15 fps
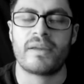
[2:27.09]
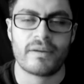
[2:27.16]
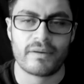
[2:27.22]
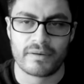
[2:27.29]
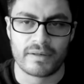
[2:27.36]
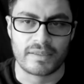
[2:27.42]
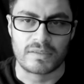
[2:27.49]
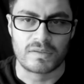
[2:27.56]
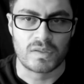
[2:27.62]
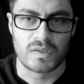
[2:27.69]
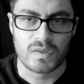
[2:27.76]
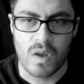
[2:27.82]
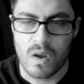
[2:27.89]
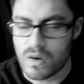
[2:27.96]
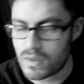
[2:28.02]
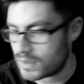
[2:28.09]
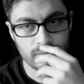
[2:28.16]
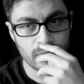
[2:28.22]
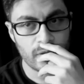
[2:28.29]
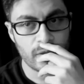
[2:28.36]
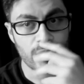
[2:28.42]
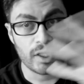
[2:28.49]
here is the song.
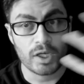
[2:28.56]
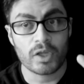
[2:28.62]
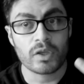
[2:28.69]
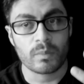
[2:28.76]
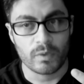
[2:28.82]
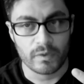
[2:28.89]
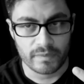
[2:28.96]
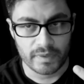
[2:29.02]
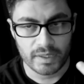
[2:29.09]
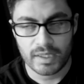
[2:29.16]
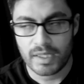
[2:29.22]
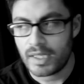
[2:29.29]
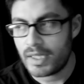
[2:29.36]
The other movie